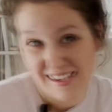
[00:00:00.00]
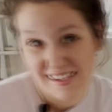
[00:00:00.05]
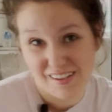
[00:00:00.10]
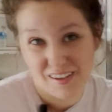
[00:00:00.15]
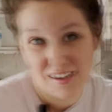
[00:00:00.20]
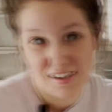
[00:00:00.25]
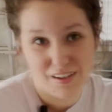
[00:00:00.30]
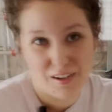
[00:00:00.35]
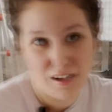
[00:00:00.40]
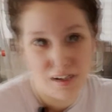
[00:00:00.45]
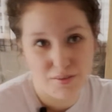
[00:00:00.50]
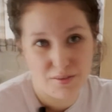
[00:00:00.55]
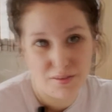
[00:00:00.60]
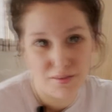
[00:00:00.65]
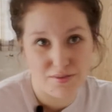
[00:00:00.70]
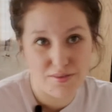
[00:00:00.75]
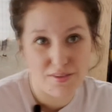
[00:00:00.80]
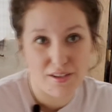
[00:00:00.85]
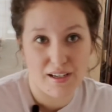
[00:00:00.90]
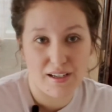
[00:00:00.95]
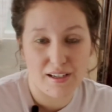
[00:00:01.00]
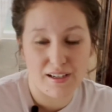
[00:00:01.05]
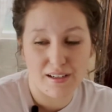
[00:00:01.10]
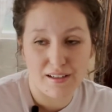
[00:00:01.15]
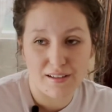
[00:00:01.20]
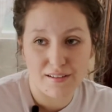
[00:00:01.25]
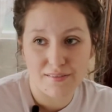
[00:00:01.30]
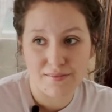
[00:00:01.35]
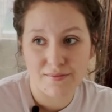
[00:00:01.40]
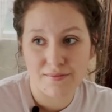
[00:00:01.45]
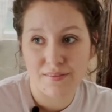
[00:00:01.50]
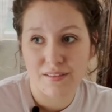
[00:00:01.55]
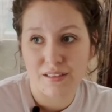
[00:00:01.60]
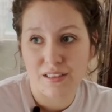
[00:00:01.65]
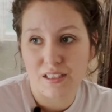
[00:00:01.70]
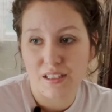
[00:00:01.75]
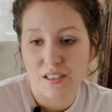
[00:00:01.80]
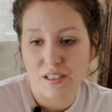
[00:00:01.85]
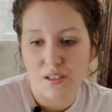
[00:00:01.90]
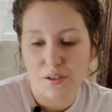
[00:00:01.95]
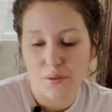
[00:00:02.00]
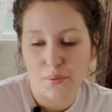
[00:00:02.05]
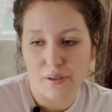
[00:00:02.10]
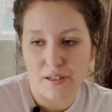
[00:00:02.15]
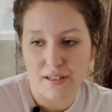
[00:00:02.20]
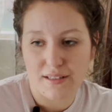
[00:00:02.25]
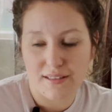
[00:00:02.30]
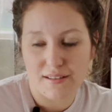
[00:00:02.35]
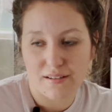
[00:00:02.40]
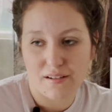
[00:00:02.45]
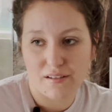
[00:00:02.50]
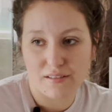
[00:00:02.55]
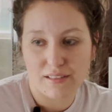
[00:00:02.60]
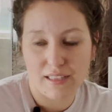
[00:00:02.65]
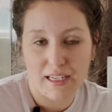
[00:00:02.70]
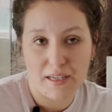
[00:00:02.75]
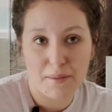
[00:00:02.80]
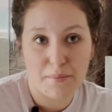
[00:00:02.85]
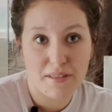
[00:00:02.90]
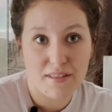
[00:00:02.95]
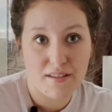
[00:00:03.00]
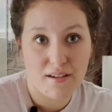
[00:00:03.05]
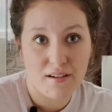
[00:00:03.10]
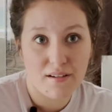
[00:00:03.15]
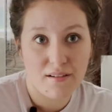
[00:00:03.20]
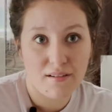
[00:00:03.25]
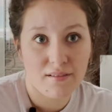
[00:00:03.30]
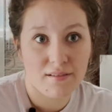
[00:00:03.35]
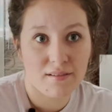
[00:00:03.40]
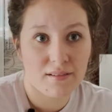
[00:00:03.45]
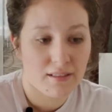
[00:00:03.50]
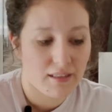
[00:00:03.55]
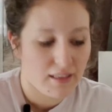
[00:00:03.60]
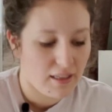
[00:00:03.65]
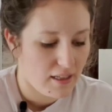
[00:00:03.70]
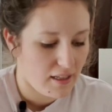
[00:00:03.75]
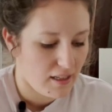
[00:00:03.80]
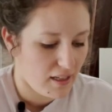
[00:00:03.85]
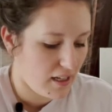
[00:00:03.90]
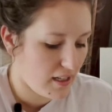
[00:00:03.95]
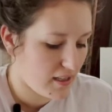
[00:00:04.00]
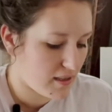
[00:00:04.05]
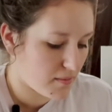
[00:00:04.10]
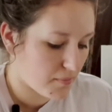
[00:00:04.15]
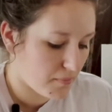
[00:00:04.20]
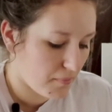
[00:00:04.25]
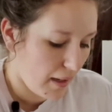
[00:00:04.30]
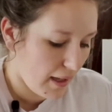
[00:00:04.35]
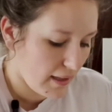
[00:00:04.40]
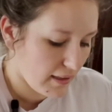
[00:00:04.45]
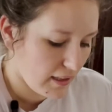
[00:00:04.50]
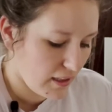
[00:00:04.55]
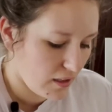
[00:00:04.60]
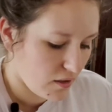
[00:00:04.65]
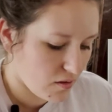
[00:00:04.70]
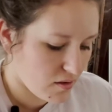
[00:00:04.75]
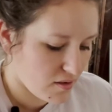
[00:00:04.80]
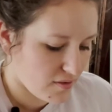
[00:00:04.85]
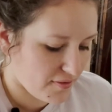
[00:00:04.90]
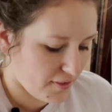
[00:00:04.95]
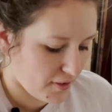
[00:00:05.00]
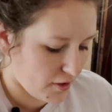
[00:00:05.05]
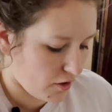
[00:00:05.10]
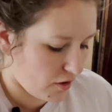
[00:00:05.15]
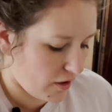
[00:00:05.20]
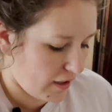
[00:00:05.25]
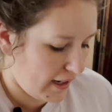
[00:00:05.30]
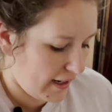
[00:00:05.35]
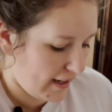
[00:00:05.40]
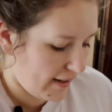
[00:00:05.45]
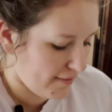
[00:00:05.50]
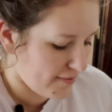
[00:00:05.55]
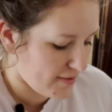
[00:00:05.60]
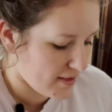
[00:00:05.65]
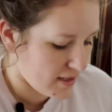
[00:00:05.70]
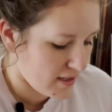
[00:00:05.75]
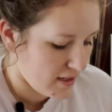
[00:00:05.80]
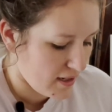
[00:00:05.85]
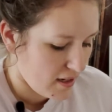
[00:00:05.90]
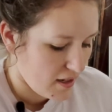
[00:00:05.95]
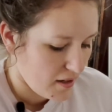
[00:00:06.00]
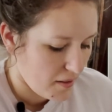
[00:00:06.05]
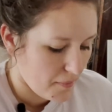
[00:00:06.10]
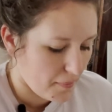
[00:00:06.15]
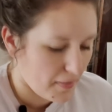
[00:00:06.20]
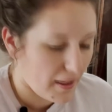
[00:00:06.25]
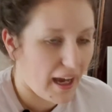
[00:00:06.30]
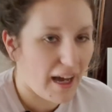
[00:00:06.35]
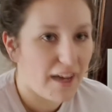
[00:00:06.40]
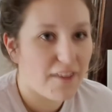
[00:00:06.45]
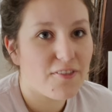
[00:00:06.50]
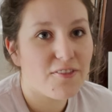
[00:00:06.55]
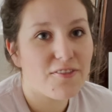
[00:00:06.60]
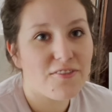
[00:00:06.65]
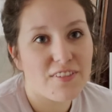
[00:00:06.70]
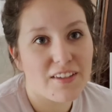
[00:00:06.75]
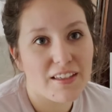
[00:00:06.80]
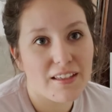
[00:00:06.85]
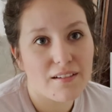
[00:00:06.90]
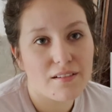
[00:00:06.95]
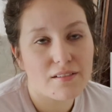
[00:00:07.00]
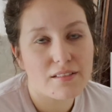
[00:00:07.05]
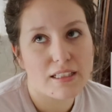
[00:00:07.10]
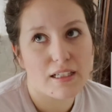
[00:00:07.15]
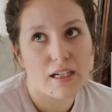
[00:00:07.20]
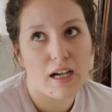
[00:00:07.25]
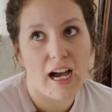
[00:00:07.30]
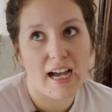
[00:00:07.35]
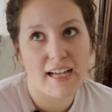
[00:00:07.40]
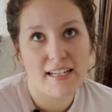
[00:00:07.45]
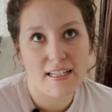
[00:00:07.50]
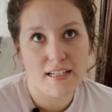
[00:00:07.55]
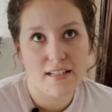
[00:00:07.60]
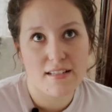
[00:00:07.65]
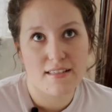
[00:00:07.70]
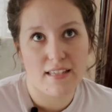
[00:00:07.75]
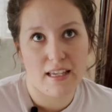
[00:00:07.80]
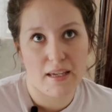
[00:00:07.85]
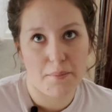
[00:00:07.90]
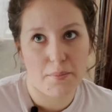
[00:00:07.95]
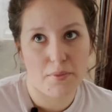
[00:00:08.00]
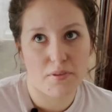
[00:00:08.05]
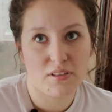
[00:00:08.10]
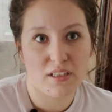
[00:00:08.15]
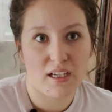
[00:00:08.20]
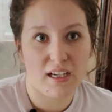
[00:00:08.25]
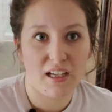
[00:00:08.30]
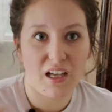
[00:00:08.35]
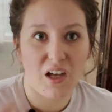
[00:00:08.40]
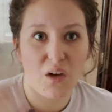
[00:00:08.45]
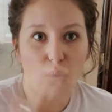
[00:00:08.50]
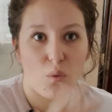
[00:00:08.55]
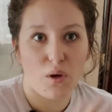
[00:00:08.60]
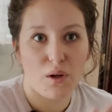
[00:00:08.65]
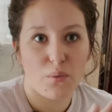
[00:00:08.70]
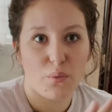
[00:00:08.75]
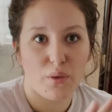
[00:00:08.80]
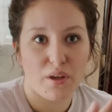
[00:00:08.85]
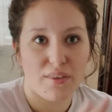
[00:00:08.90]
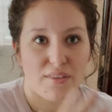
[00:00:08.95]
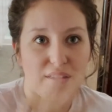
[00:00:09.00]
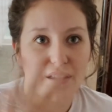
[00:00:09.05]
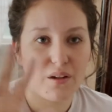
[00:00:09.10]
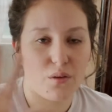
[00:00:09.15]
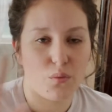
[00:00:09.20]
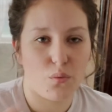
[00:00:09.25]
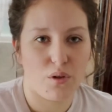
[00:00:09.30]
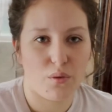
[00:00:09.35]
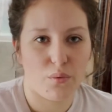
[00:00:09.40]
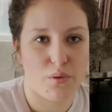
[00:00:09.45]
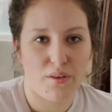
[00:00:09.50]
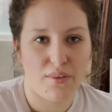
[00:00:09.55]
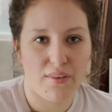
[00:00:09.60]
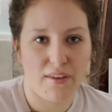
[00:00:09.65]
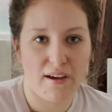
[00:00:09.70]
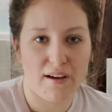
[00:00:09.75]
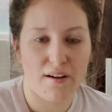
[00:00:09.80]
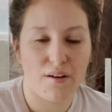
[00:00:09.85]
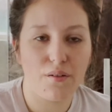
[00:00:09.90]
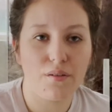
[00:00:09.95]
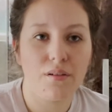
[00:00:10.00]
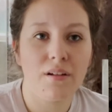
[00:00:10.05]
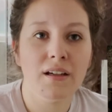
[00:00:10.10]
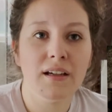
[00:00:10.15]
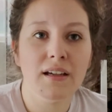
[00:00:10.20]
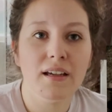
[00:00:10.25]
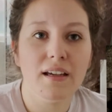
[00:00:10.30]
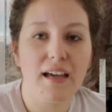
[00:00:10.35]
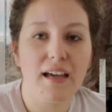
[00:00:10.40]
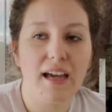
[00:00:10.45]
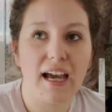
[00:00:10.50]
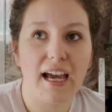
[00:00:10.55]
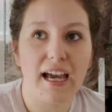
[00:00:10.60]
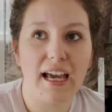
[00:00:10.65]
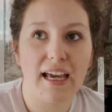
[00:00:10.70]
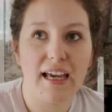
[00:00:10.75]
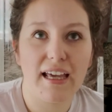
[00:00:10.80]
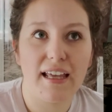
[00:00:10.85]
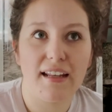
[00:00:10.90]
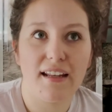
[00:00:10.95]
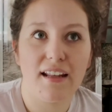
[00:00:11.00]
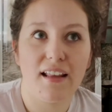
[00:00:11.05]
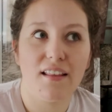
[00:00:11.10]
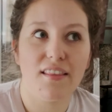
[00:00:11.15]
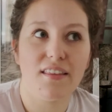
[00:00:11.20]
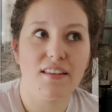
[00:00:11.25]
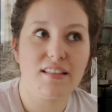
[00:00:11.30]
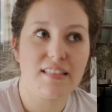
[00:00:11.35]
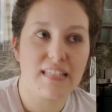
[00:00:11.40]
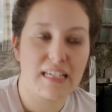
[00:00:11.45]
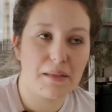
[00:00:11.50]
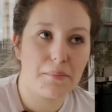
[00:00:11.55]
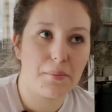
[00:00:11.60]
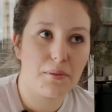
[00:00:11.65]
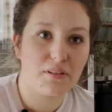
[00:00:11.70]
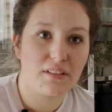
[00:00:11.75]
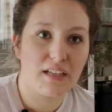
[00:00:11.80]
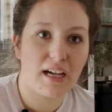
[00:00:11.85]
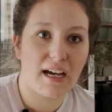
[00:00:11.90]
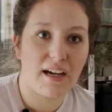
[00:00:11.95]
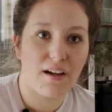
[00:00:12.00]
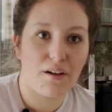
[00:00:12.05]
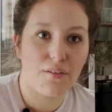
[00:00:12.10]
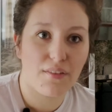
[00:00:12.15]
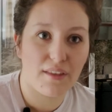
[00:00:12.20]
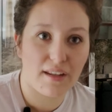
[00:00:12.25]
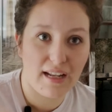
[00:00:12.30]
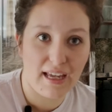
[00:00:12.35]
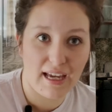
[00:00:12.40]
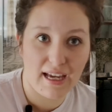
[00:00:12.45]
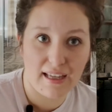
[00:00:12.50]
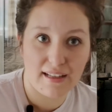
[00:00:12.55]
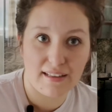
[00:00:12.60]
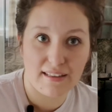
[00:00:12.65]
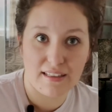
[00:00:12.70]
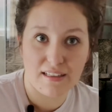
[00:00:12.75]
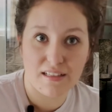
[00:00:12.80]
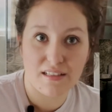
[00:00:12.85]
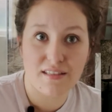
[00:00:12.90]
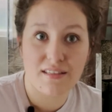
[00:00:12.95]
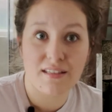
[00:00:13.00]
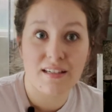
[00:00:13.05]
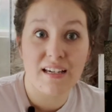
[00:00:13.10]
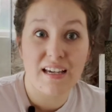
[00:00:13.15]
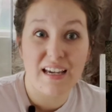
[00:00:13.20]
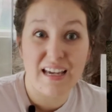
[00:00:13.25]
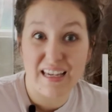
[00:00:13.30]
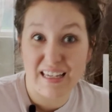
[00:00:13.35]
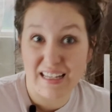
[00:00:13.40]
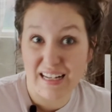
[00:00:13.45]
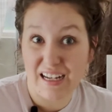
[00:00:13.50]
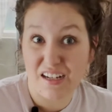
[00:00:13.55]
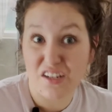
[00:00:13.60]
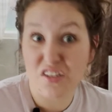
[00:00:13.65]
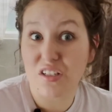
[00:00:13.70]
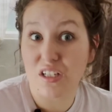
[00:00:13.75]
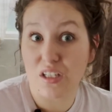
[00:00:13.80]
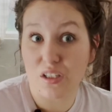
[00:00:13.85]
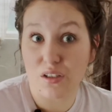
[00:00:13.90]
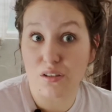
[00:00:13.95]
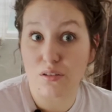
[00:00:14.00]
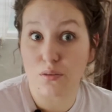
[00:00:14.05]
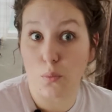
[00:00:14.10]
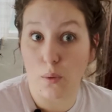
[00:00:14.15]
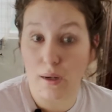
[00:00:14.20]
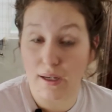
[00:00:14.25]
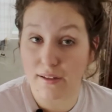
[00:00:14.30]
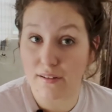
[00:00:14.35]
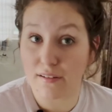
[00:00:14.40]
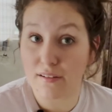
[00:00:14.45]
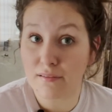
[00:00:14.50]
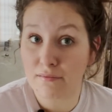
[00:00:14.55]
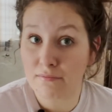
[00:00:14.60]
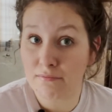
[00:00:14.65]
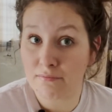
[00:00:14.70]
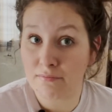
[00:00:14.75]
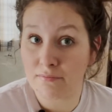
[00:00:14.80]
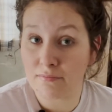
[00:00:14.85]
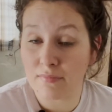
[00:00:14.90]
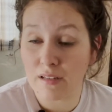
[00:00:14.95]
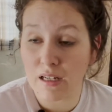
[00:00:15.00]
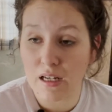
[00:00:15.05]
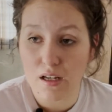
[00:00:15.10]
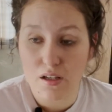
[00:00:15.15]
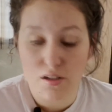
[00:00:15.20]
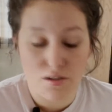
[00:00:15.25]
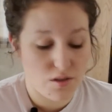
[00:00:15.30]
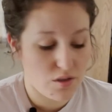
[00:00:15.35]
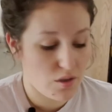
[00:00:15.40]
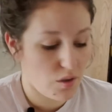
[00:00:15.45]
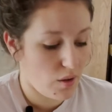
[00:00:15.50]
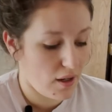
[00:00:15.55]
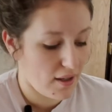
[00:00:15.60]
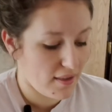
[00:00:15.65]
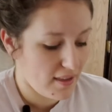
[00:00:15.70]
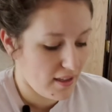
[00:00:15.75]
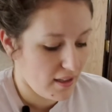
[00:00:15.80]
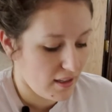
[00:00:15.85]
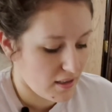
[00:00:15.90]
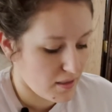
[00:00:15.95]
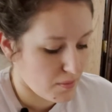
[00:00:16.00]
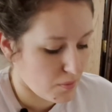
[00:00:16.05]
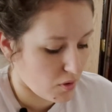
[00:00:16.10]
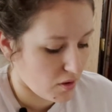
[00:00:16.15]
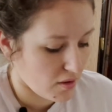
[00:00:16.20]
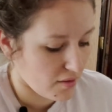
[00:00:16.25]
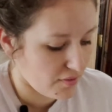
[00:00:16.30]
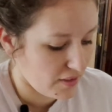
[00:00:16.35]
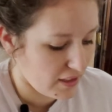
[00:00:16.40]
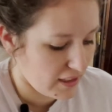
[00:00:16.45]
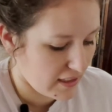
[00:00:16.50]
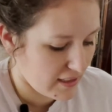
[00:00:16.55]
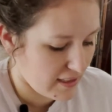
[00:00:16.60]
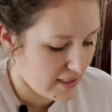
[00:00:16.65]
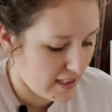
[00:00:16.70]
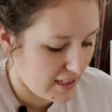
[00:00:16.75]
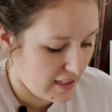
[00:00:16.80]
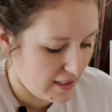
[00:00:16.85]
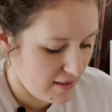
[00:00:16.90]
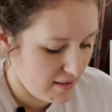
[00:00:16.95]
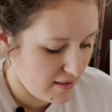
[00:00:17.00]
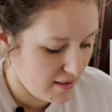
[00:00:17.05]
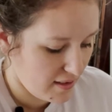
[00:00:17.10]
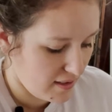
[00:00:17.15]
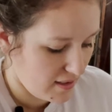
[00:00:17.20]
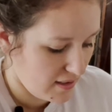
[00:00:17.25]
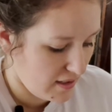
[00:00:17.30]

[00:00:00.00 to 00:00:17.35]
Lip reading: I got it off of, what is it called? Amazon. It's mainly used for crafts, but I feel like I did a sample tile, one with it and one without. And the sample tile that had this, it actually looked whiter. So I think it's more of like a tint.